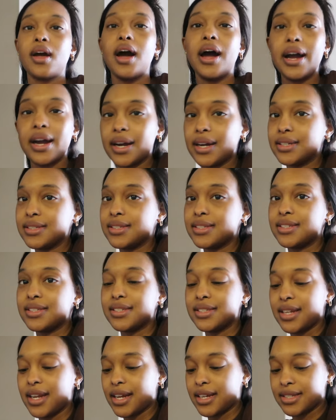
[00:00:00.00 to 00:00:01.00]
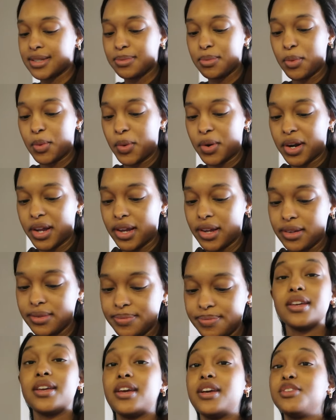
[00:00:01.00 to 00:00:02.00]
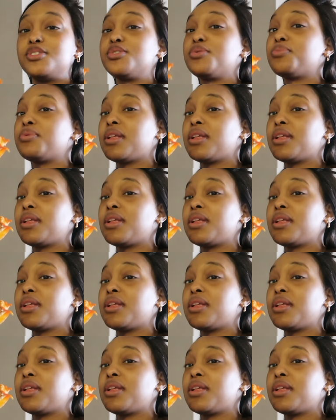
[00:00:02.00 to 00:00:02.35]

Hi guys, it is the next morning. The kids are